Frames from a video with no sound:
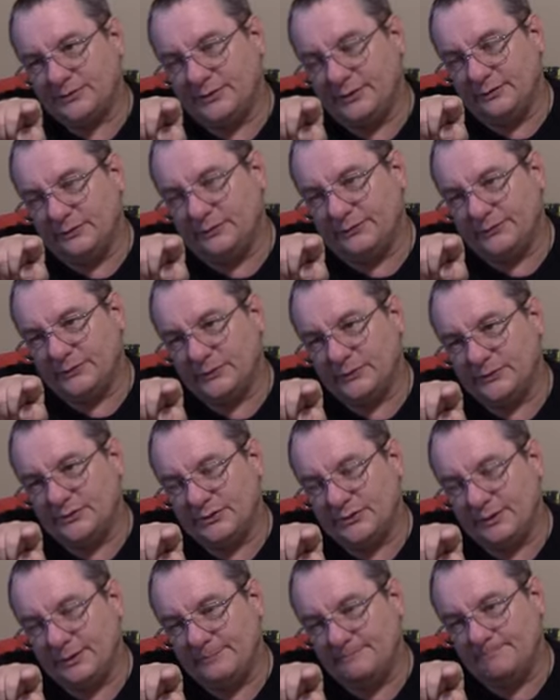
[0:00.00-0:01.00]
of the
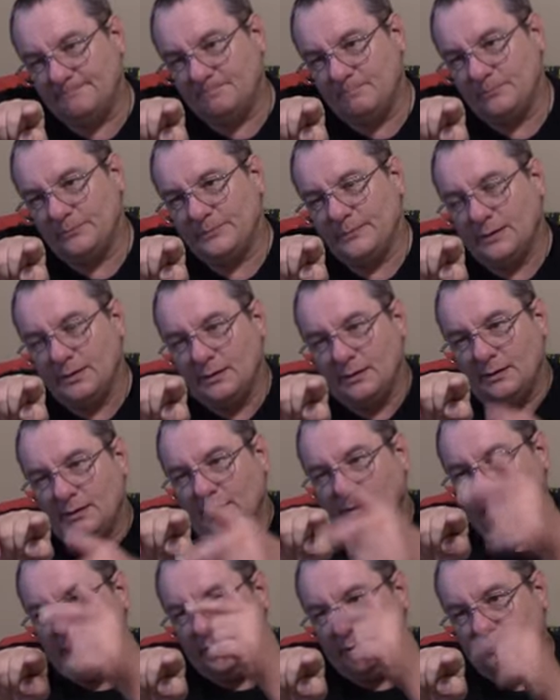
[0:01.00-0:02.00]
first tank,
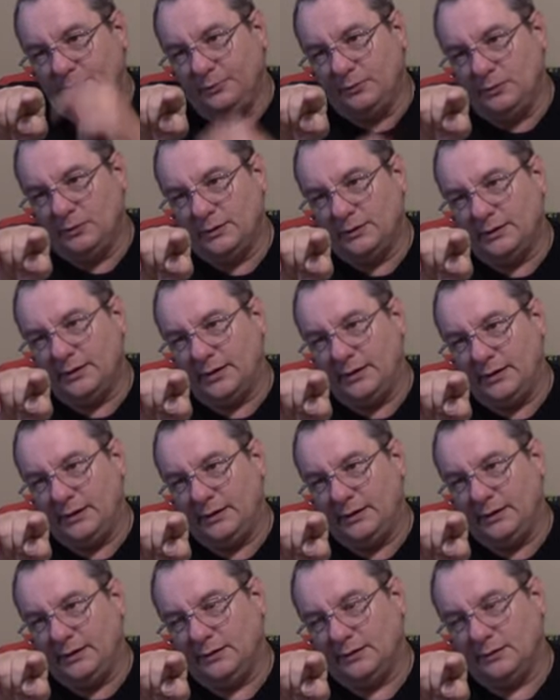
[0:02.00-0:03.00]
you put
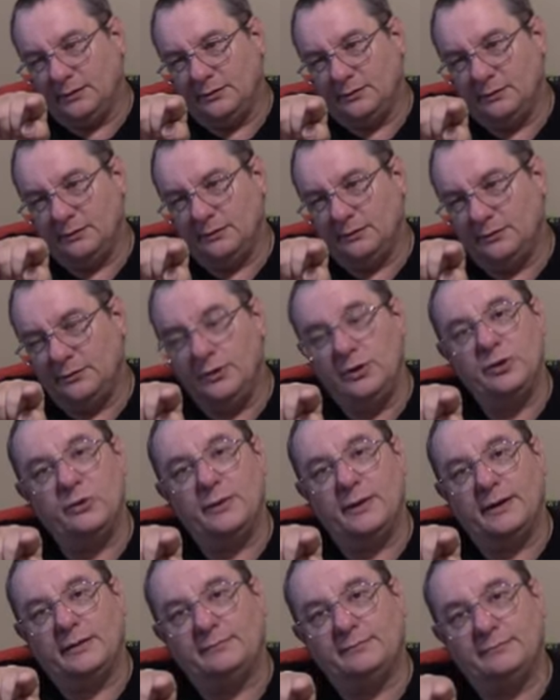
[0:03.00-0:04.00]
a
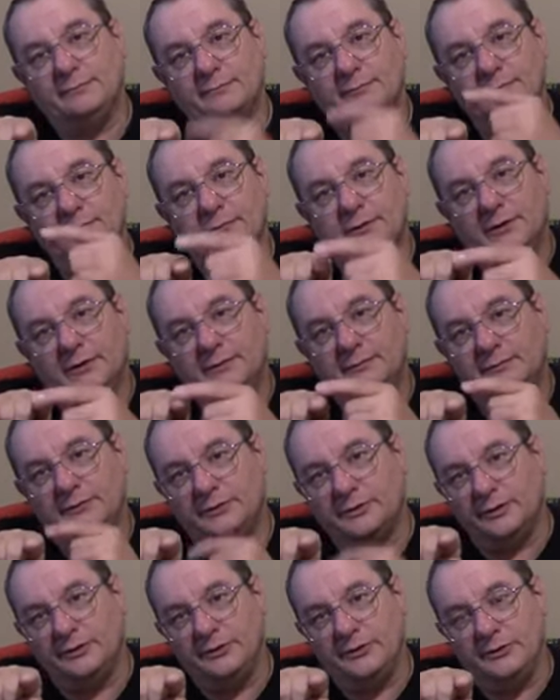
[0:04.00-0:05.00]
U in, right?
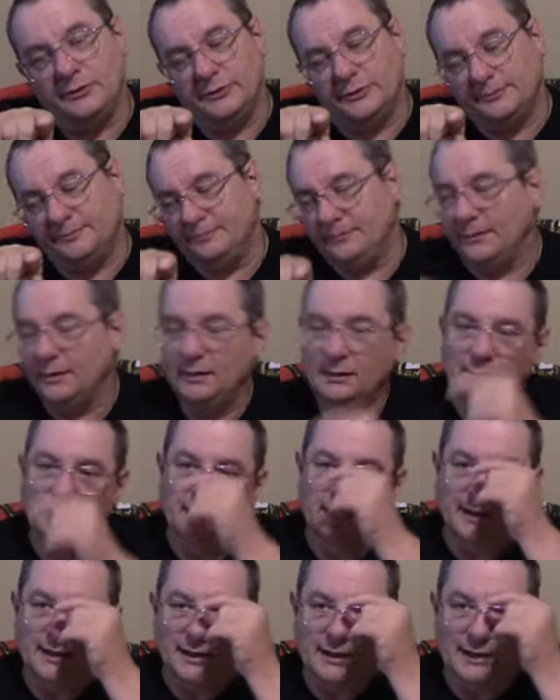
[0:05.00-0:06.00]
A union.
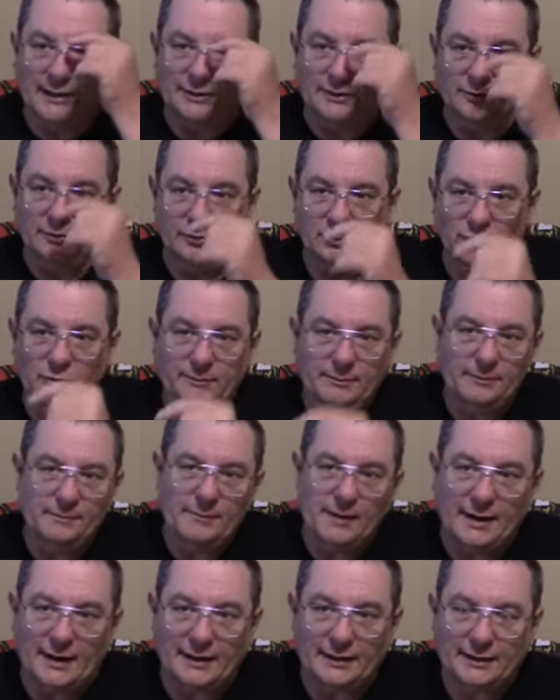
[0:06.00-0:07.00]
And you loop it
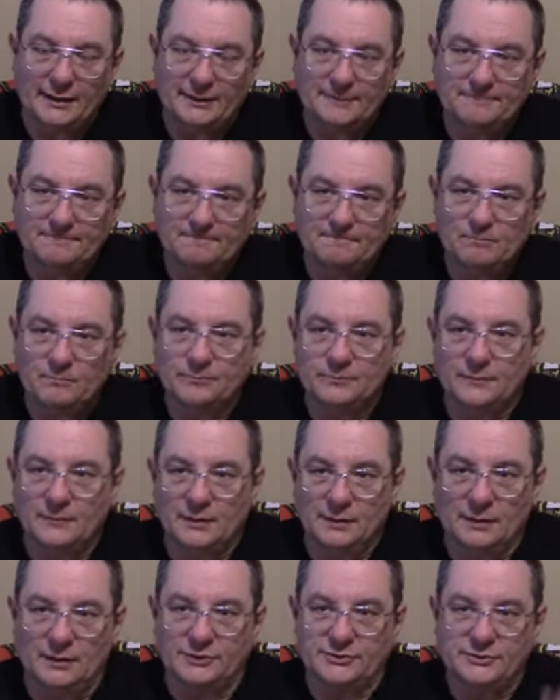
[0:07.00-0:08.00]
back.
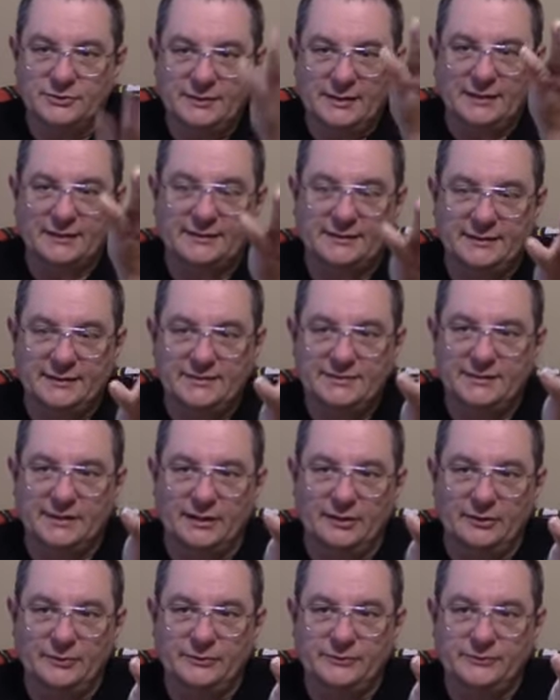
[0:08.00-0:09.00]
But you got these
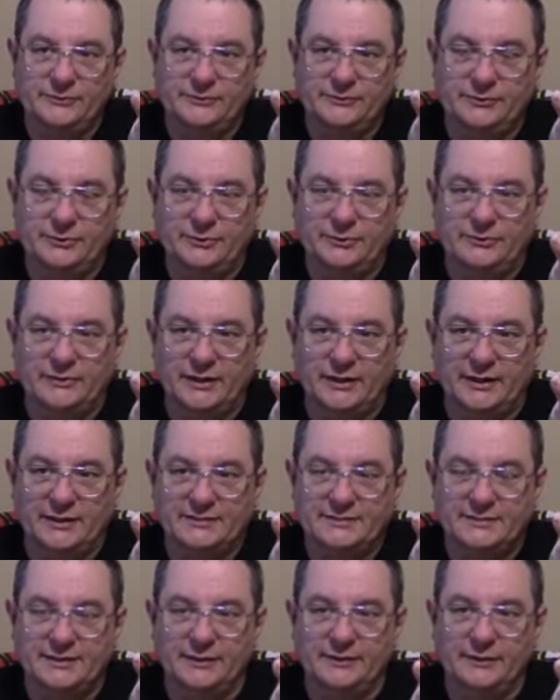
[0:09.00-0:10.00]
other two
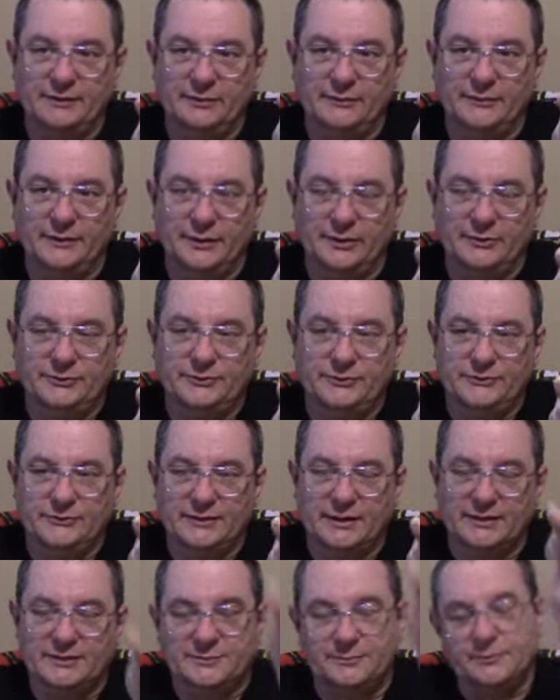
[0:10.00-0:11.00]
tanks sitting on the other two
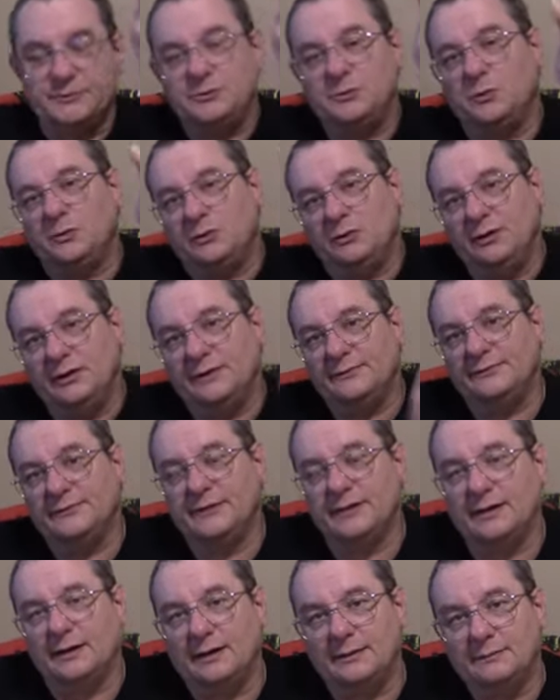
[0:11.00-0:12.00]
tanks, but you want to lift
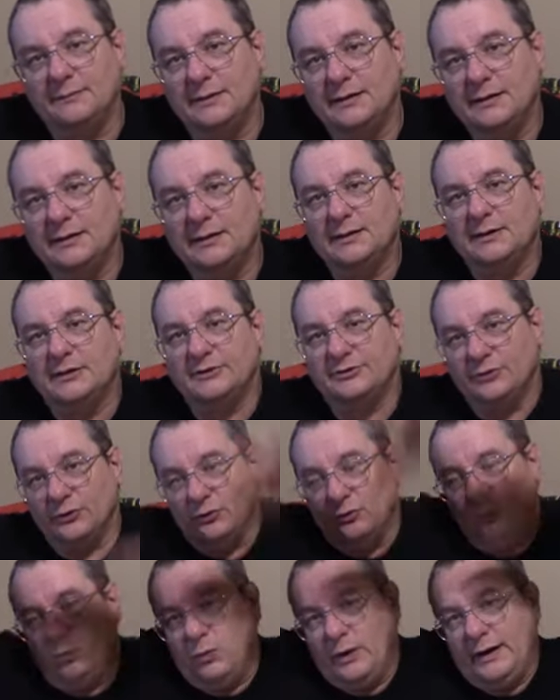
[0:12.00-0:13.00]
it up so
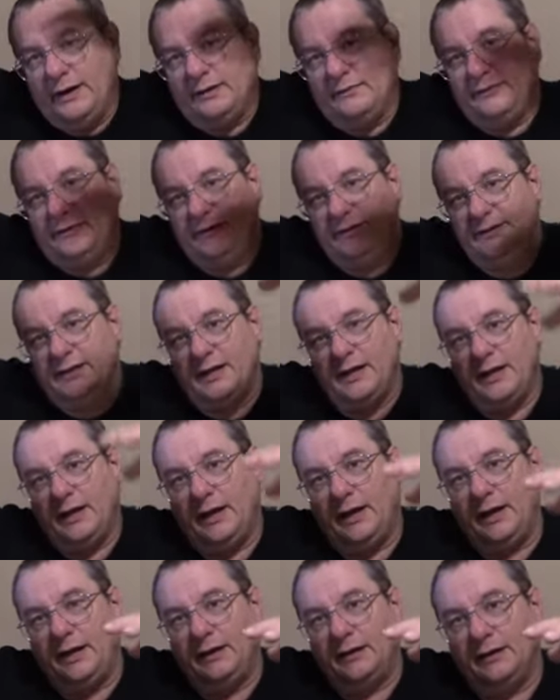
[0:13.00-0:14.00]
the weight of the
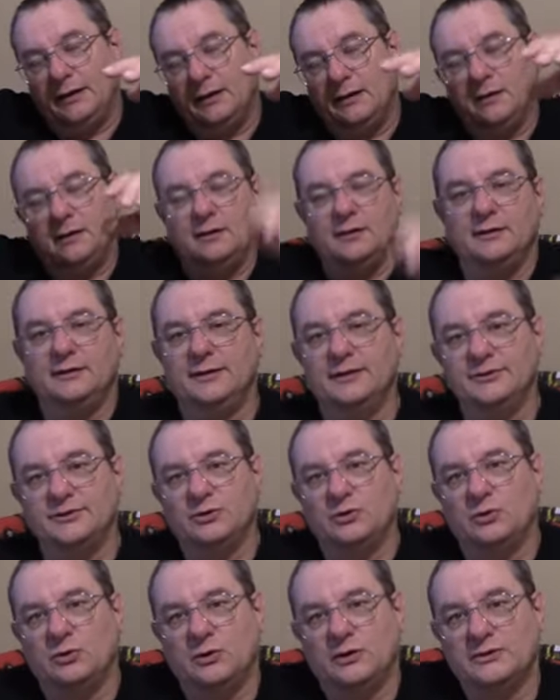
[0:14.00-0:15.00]
tank
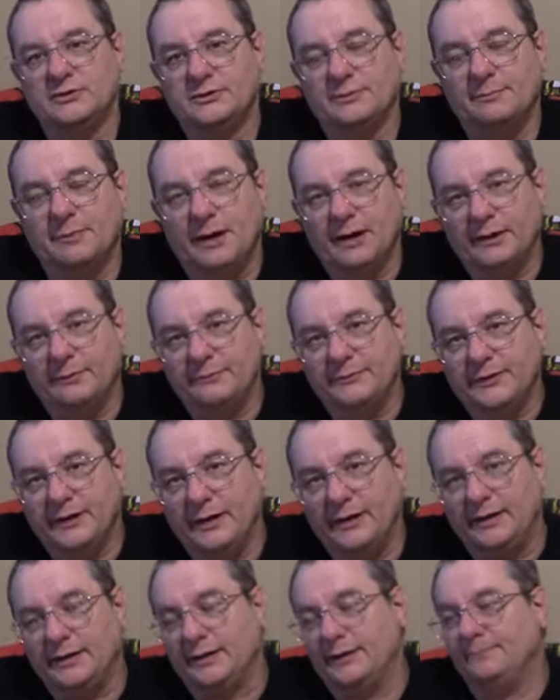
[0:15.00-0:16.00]
doesn't crush the bottom
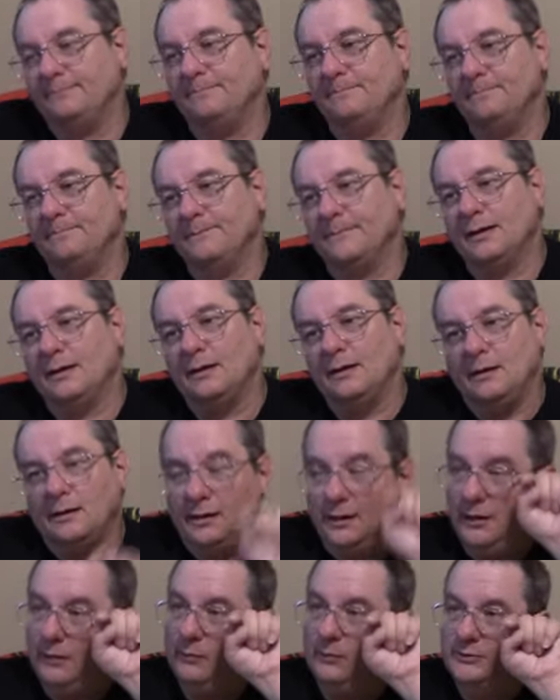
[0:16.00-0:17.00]
tank.
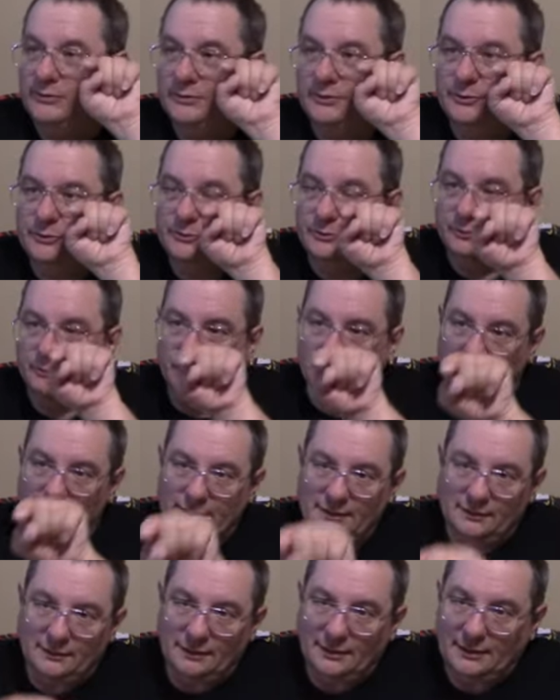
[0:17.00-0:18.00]
And what you do is you
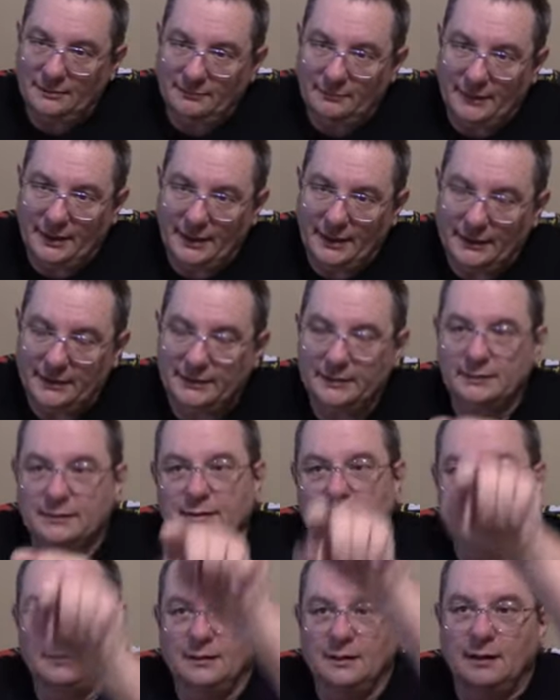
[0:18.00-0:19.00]
run the line back
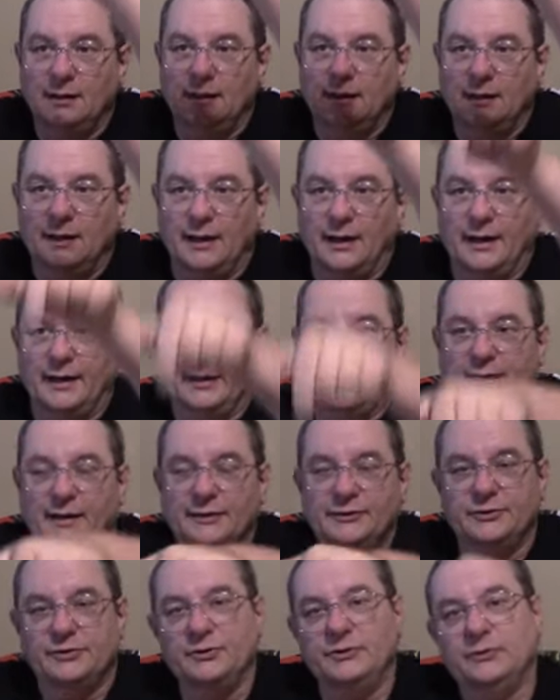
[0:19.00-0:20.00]
and
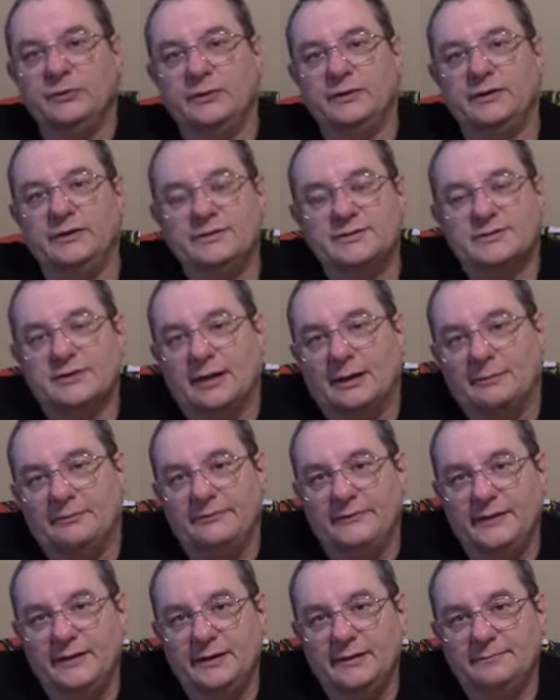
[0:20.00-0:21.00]
into its
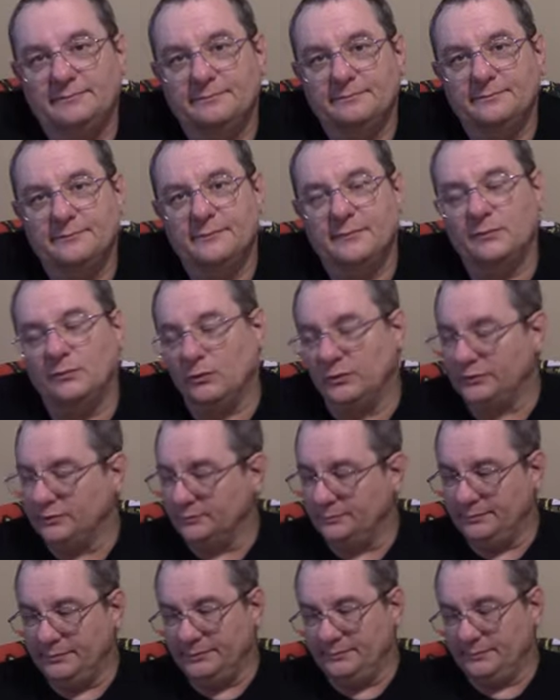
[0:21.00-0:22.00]
top feed, which
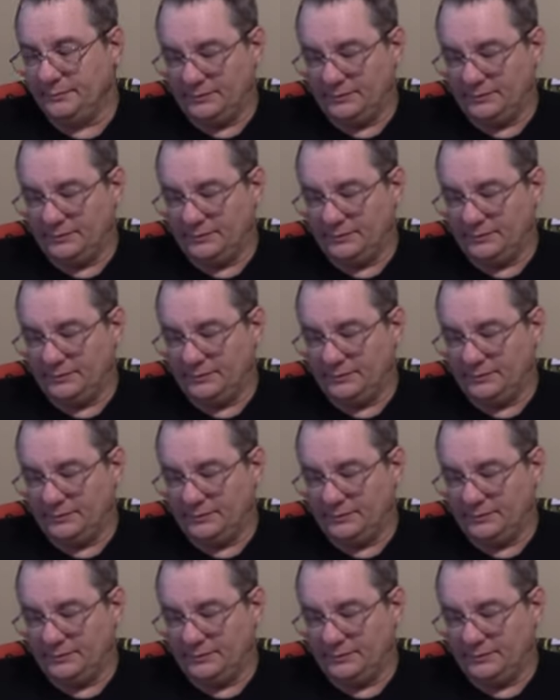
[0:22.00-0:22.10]
would,